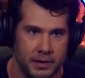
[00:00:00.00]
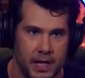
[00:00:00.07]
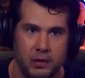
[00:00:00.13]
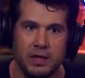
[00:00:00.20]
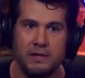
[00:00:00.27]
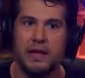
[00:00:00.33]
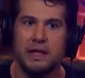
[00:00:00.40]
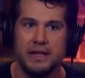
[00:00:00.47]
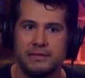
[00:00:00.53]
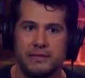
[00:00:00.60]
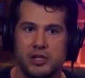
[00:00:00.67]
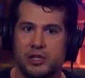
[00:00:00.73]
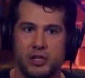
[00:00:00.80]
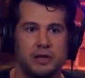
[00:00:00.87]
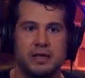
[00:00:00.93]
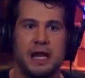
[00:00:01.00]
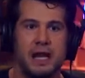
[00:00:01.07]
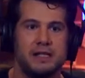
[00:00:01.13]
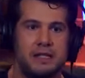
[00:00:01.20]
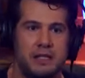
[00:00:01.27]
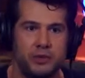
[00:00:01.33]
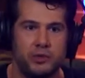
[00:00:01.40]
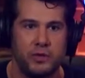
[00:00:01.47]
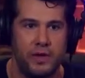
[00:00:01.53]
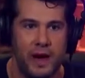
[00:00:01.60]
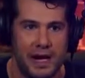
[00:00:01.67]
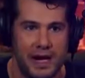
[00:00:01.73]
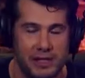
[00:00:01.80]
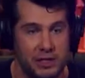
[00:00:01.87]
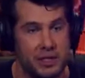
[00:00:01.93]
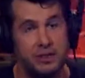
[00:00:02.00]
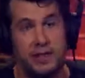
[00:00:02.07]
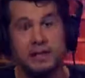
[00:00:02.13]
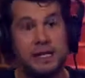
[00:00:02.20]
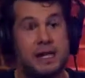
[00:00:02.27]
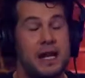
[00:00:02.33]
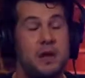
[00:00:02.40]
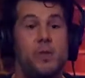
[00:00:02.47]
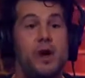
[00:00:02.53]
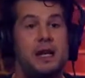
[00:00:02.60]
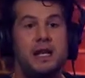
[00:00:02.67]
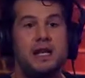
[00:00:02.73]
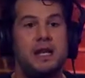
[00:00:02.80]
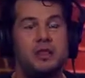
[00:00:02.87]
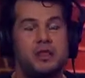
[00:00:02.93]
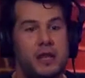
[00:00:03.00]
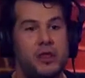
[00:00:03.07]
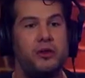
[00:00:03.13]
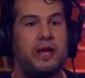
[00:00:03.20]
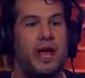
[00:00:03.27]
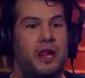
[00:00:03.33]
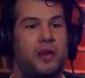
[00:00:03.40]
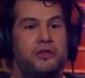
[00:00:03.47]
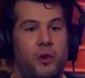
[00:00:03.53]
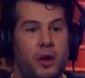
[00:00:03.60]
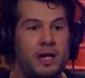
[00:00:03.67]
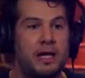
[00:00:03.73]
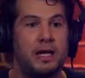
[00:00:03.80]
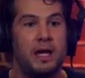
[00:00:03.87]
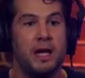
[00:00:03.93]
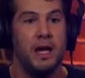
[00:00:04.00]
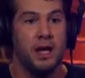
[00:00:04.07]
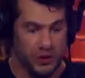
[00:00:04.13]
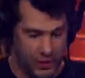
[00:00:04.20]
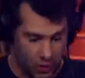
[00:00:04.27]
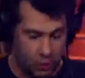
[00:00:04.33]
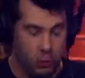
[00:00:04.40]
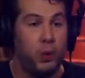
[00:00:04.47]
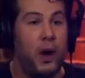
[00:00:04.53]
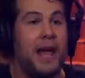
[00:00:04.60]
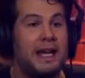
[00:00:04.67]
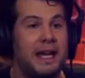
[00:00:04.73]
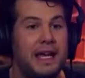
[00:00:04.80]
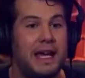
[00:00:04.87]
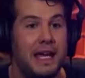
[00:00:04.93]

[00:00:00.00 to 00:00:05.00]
They don't live like leftists, certainly not as it deals with finance. You think that anyone in Southern California, they're writing